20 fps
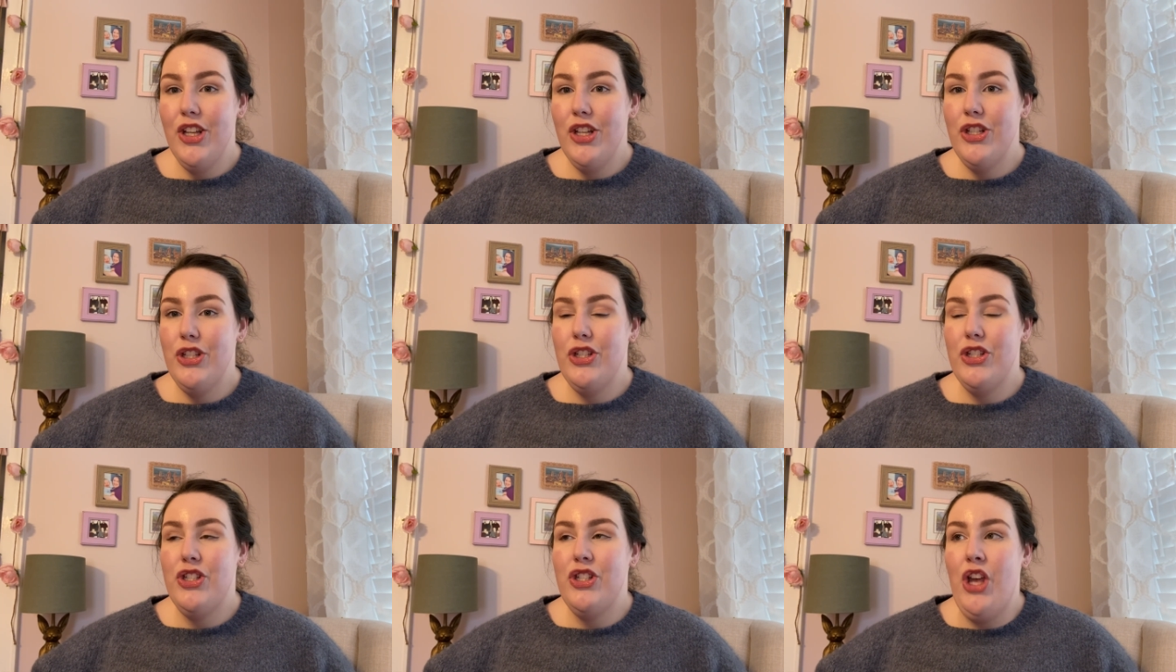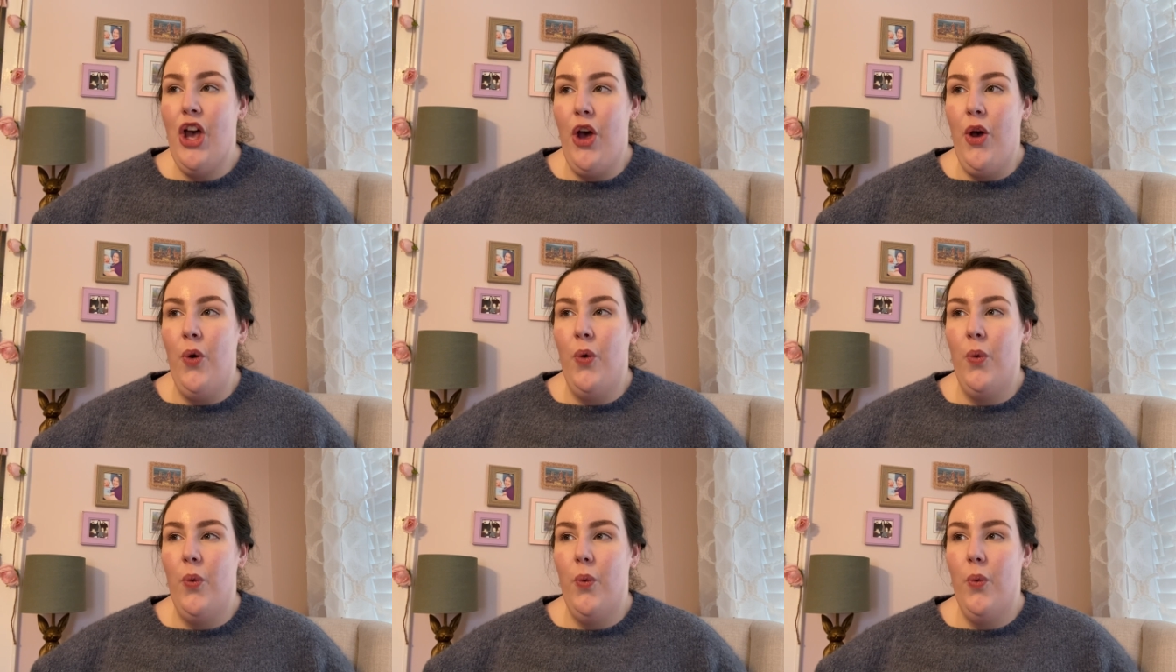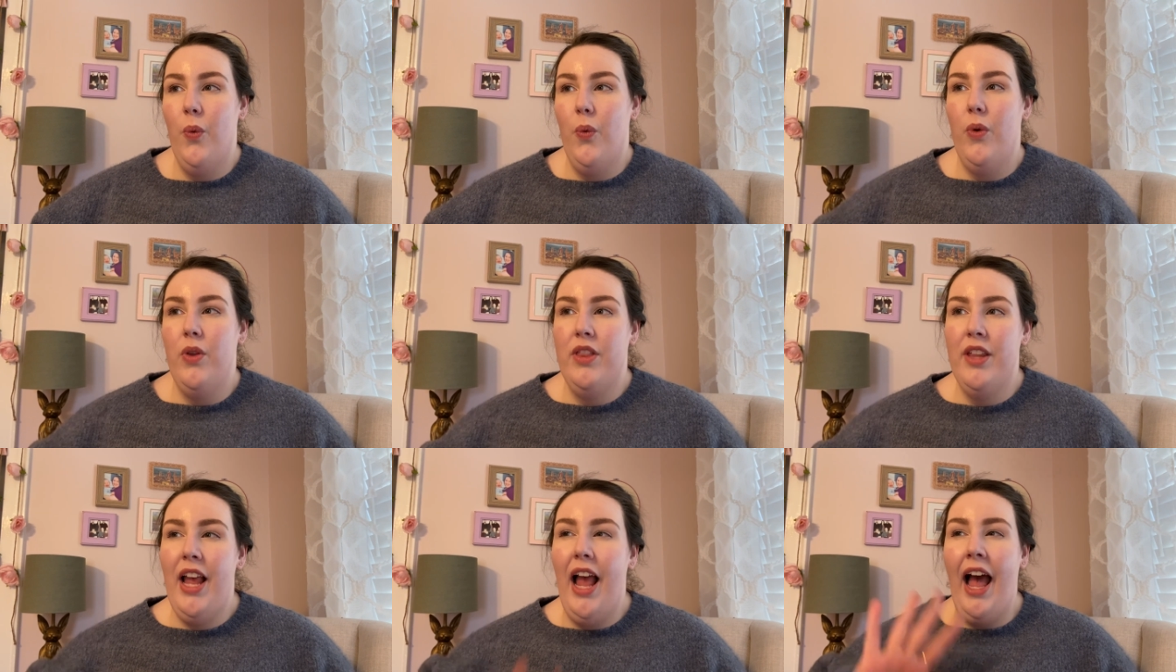so
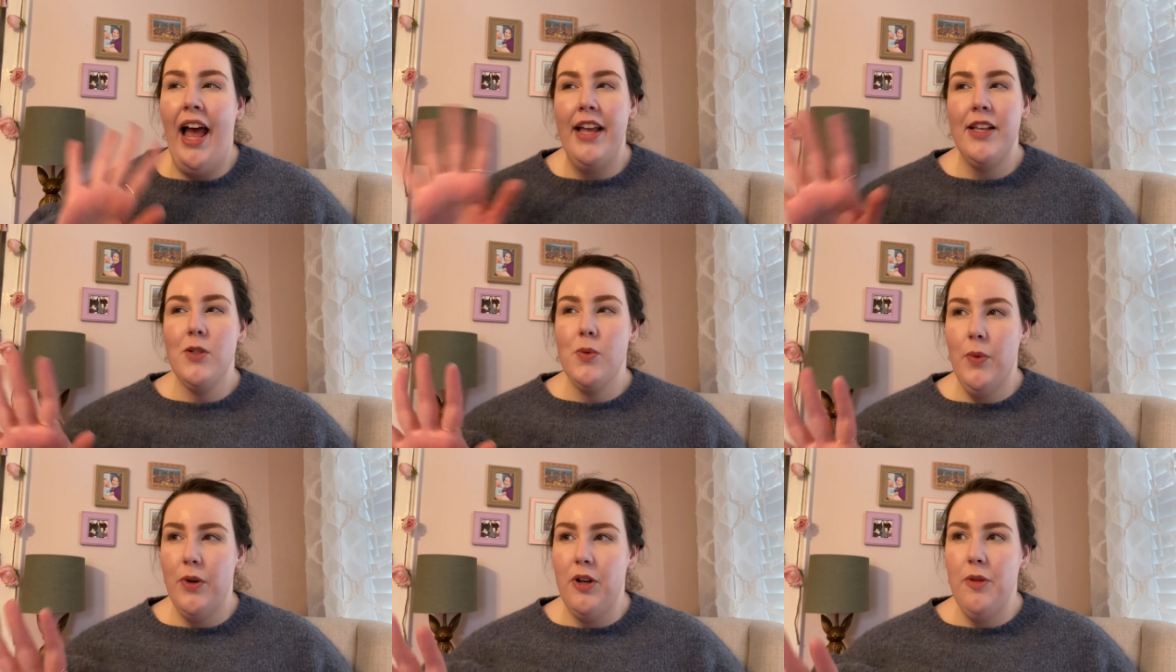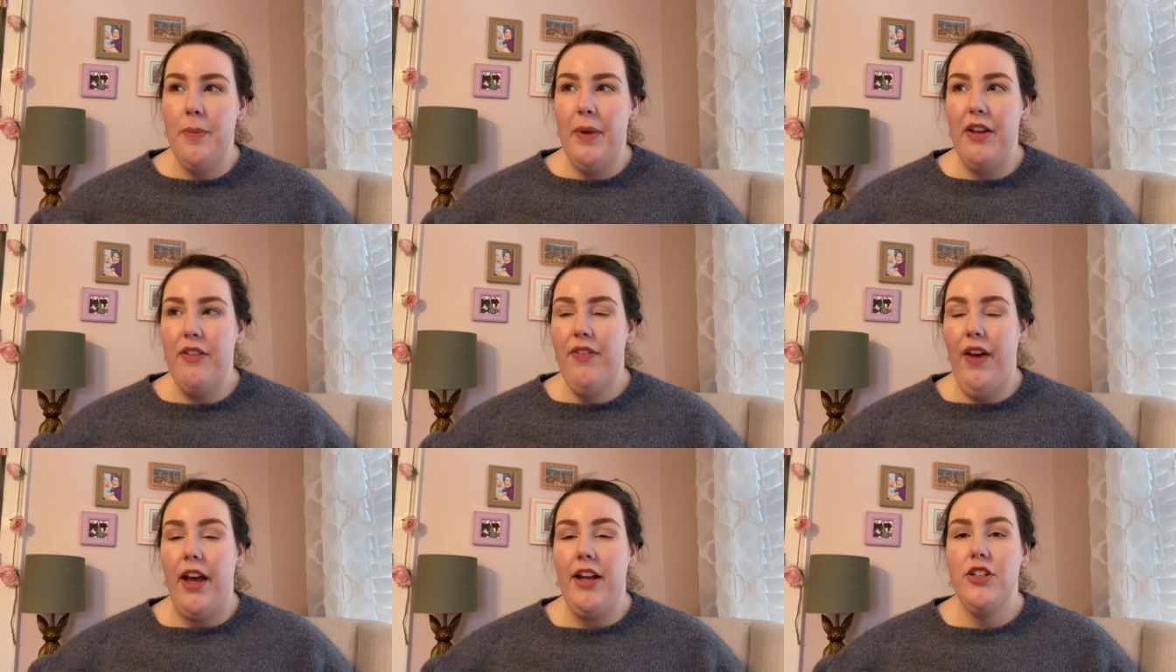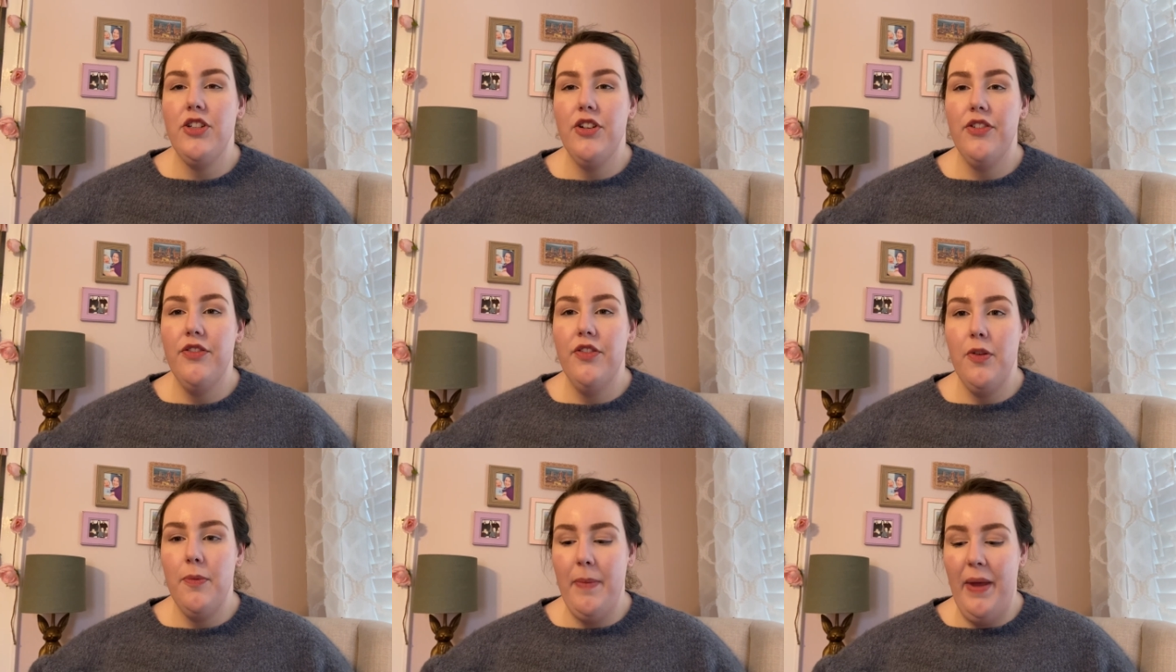the eyes weren't a big factor
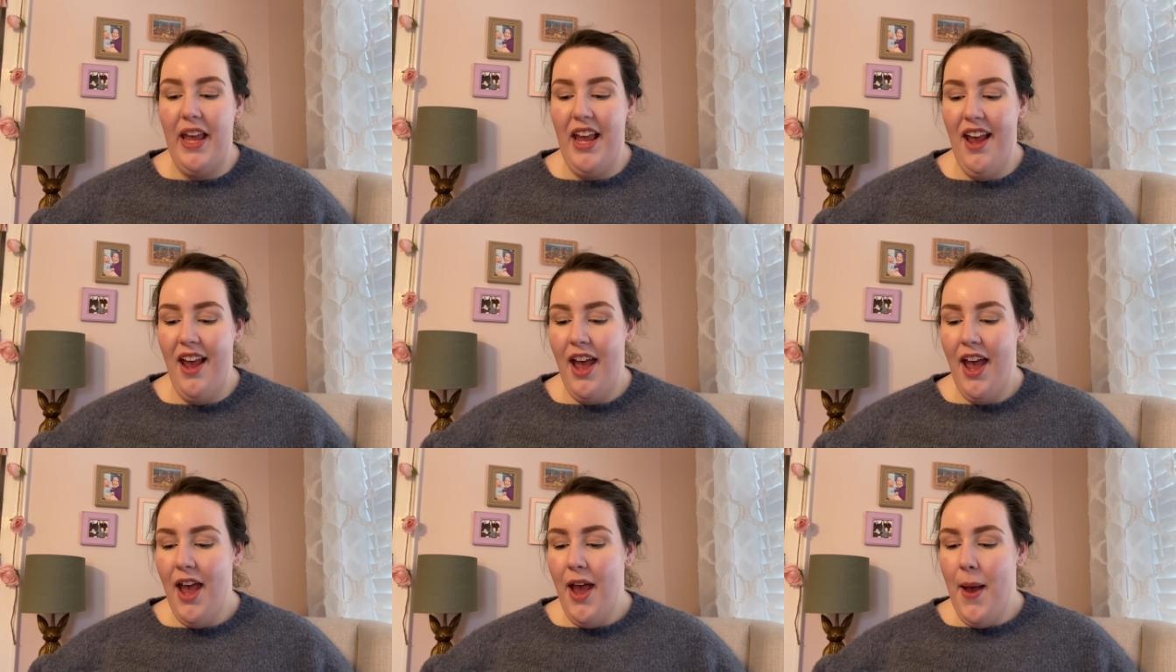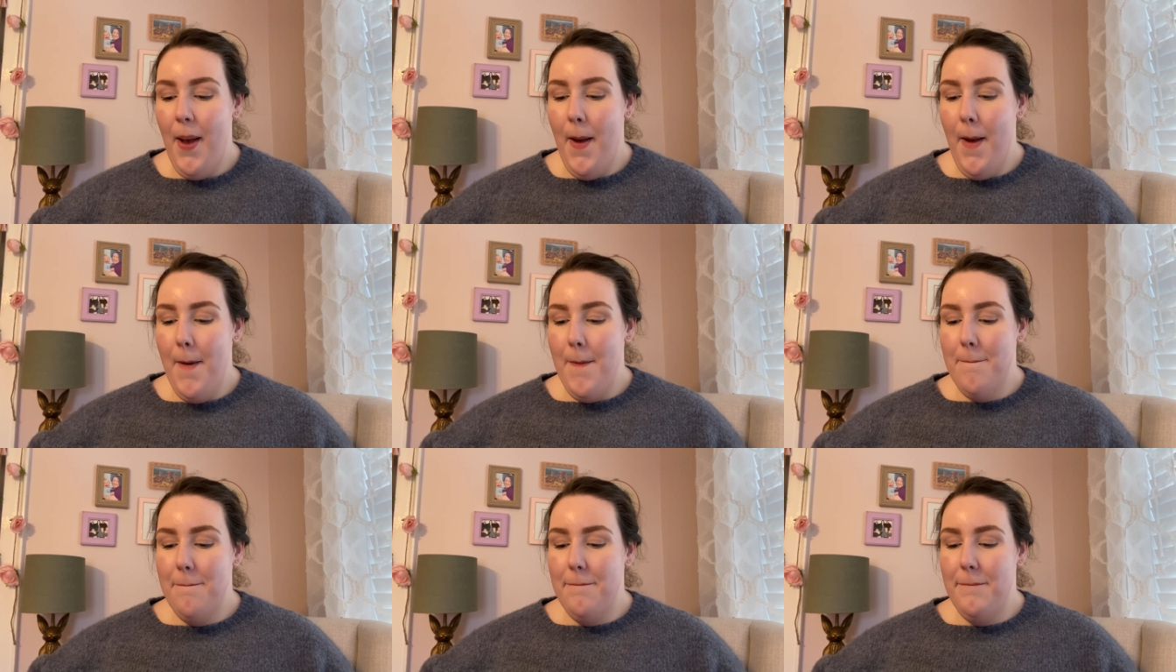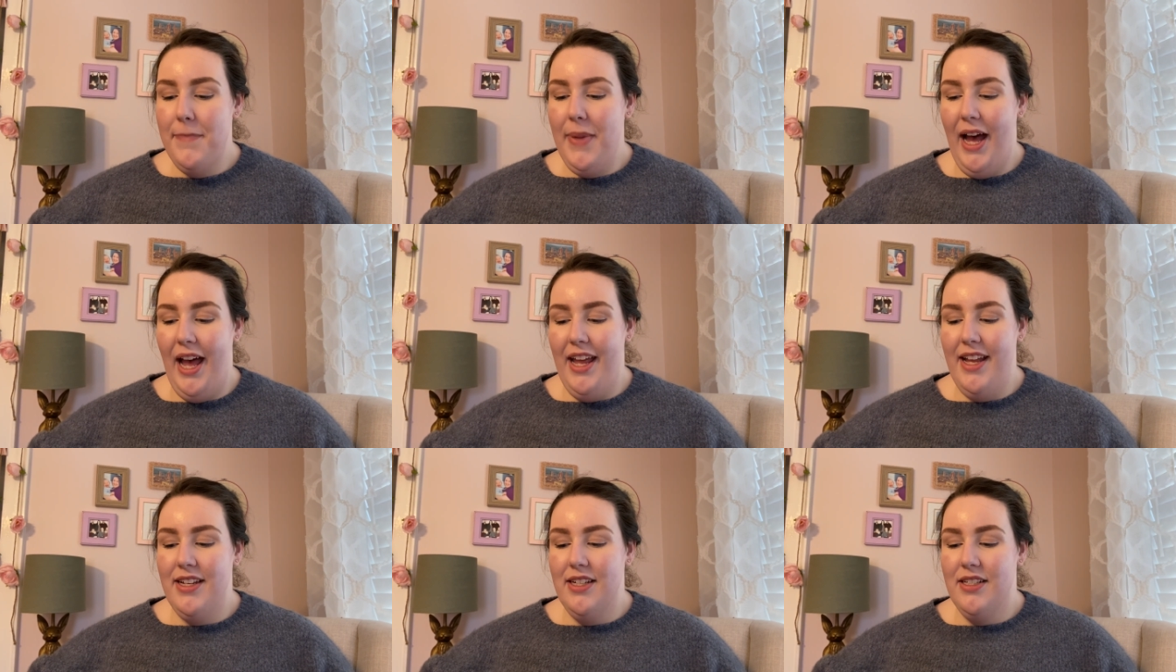for me,
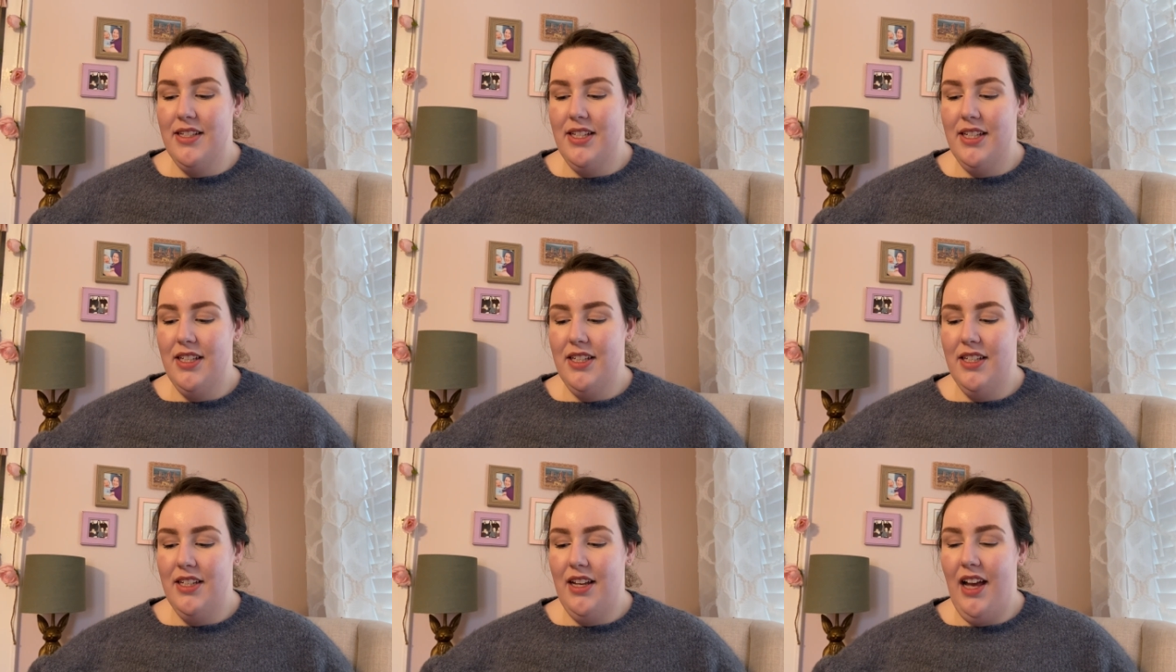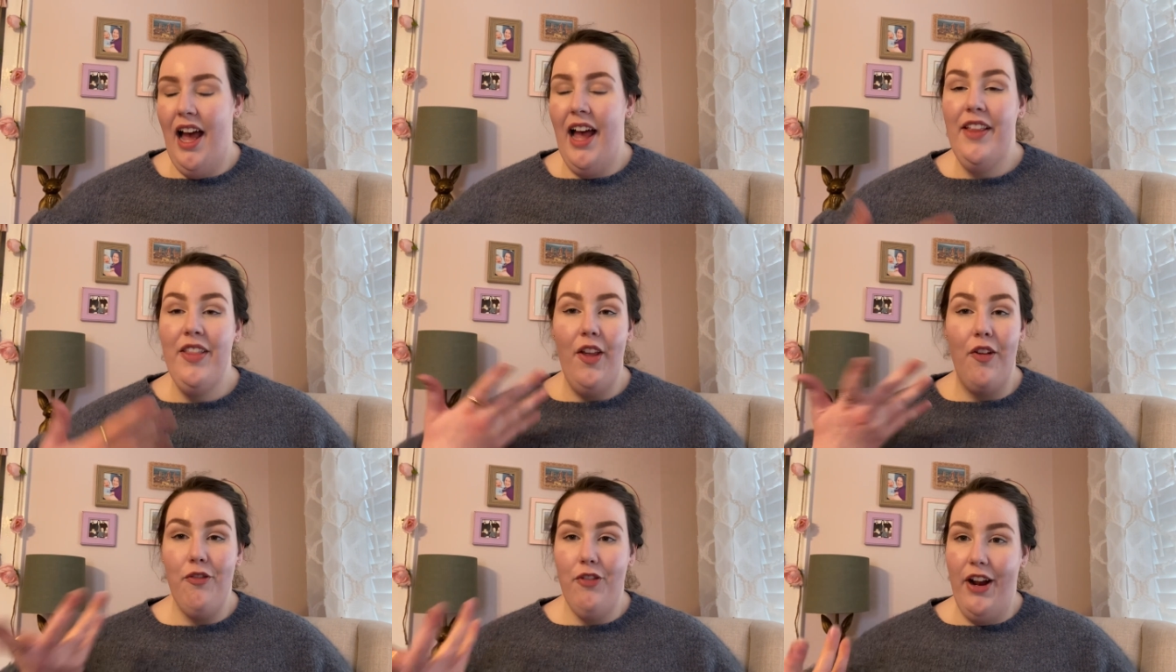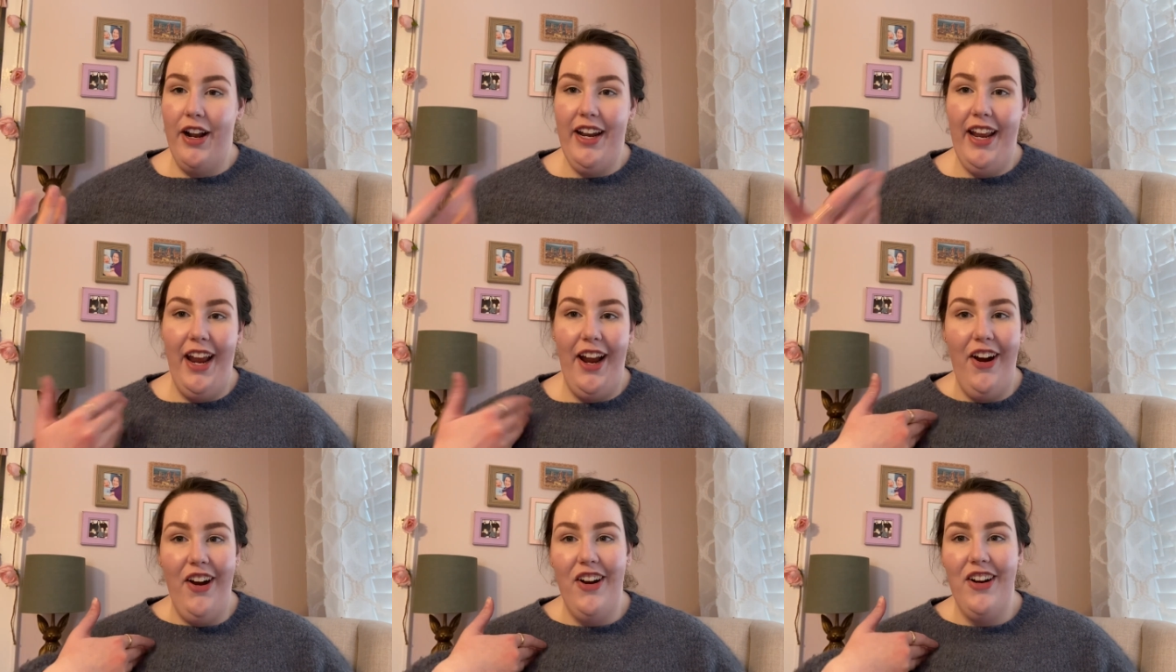but I love red
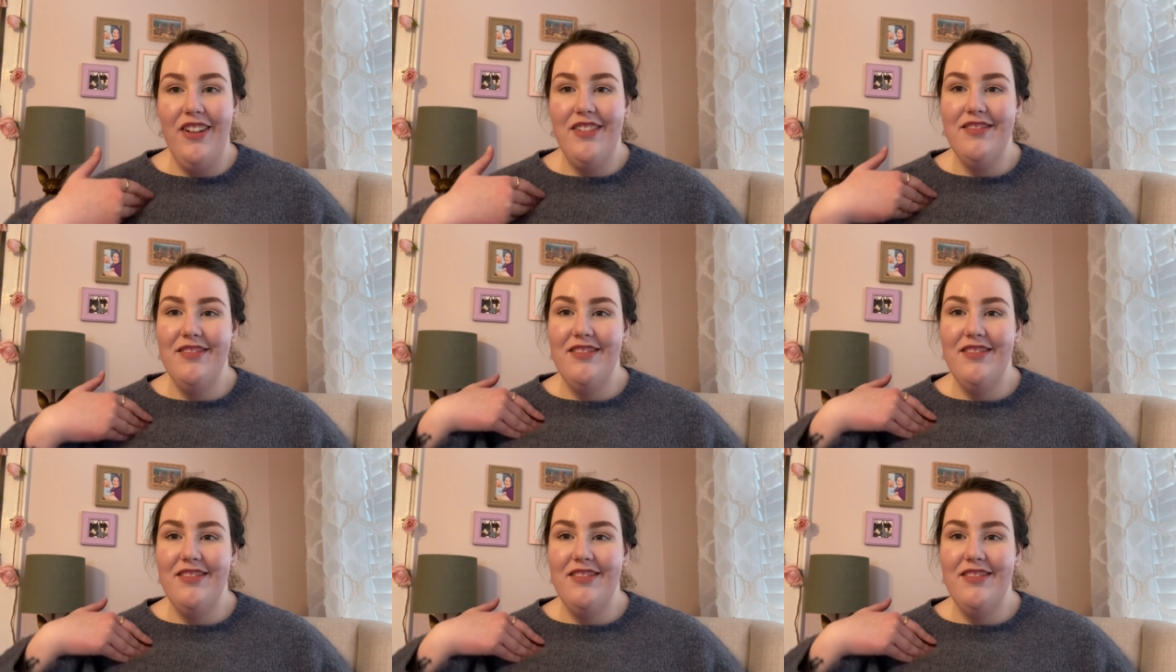hair.